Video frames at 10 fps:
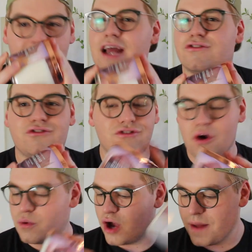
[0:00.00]
It's
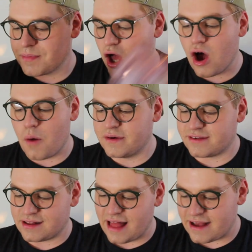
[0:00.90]
so good. Always
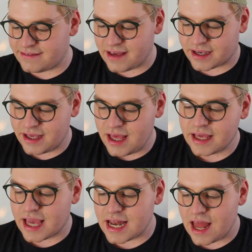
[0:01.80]
a classic.
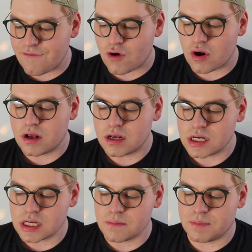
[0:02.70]
Can never
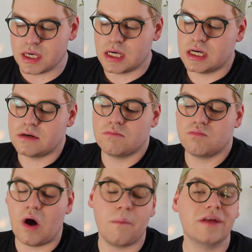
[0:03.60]
be,
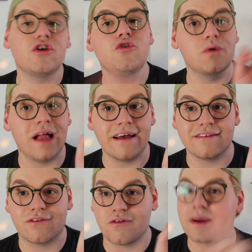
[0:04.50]
well, it's a new
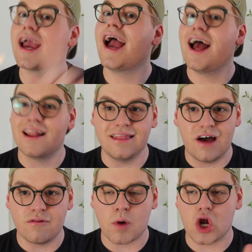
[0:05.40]
classic for me.
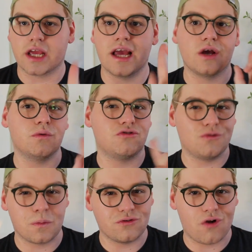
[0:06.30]
Love burning it. It was
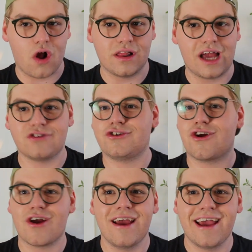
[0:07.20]
super strong last
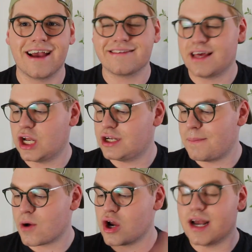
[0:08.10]
year. Excited to
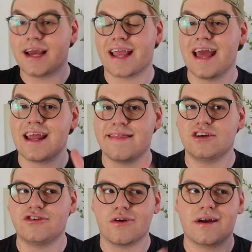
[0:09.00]
burn it again
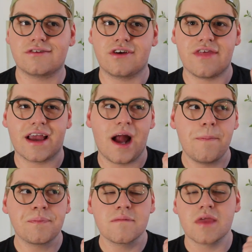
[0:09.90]
this year. I actually think
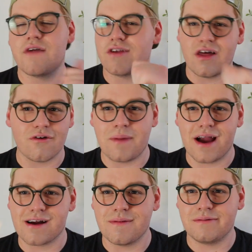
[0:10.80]
I have another
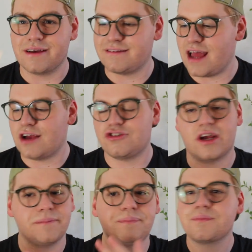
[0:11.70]
backup in my stash. I